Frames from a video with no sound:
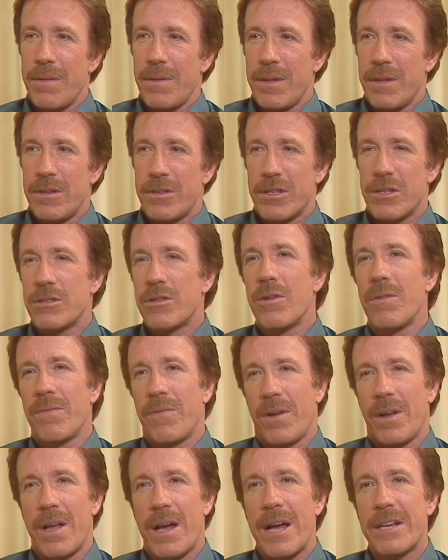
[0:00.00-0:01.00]
there's a certain
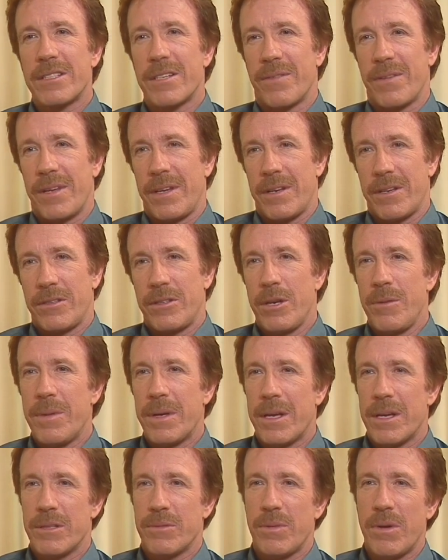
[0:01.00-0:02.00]
philosophy here too,
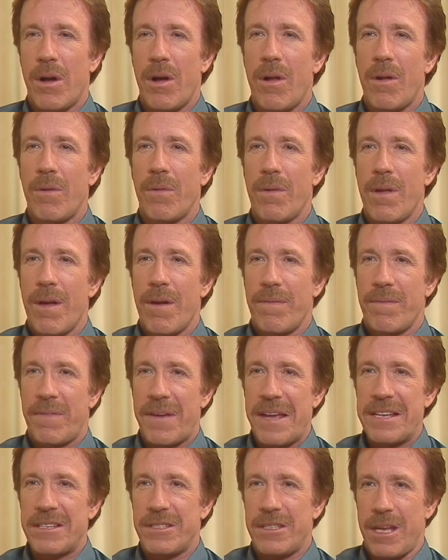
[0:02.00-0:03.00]
because we all
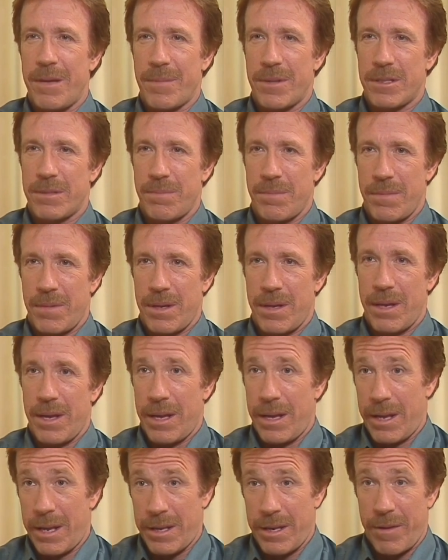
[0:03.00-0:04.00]
face demons
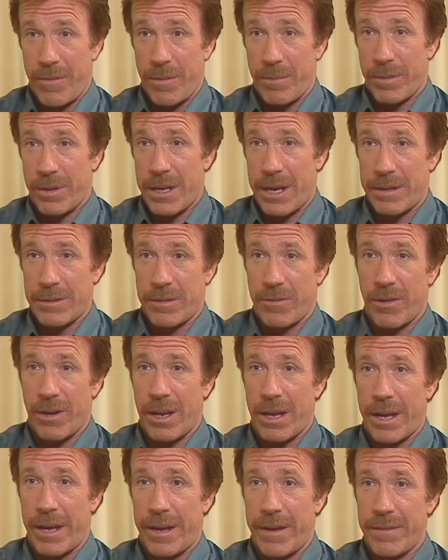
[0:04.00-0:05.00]
in different times of our
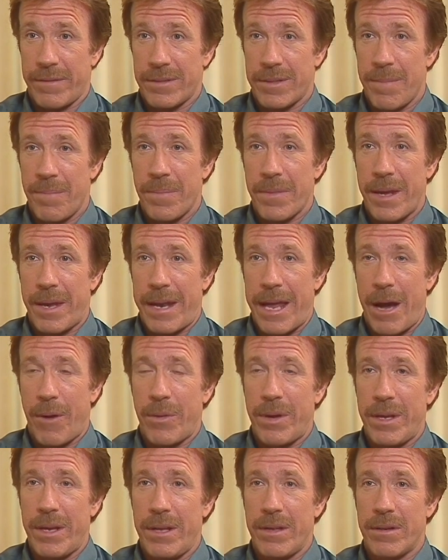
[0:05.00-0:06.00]
lives, and how
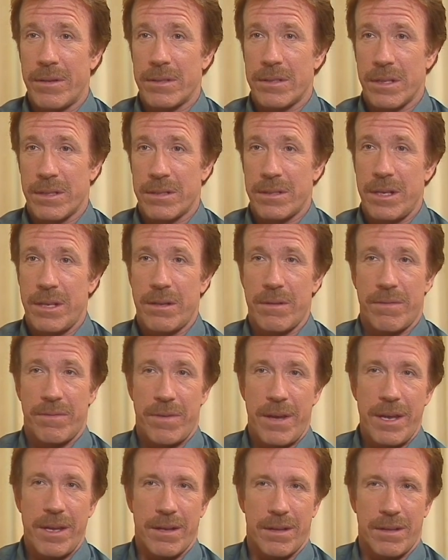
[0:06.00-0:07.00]
we either succeed or
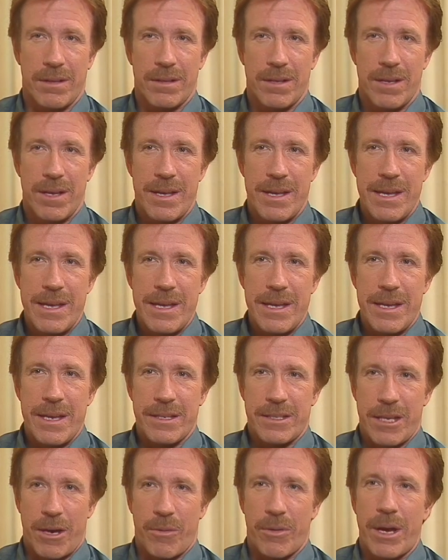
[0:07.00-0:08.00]
fail
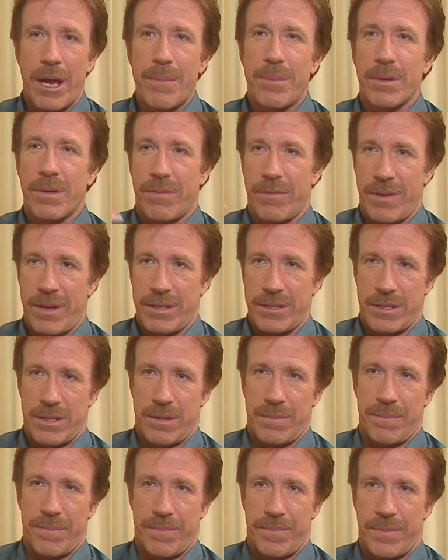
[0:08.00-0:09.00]
is how we're able to face
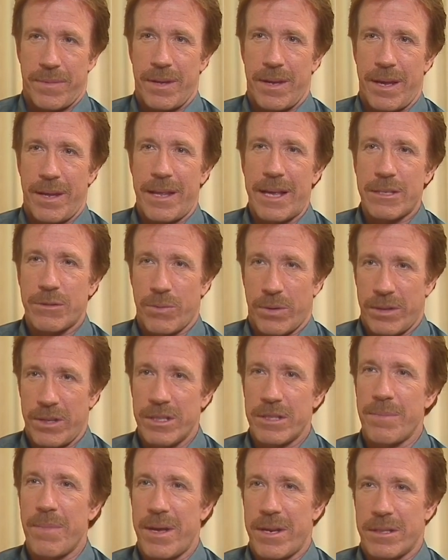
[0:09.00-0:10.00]
them. And that's what
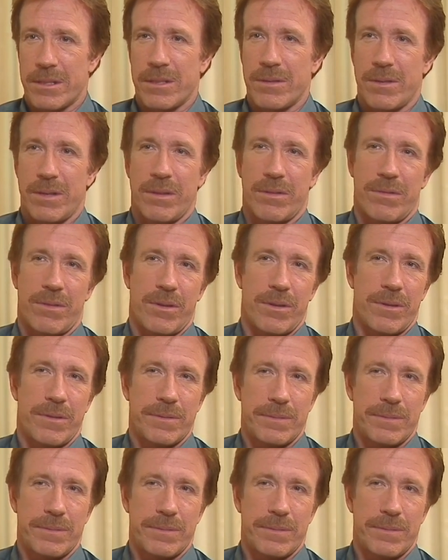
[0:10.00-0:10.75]
this man is going through.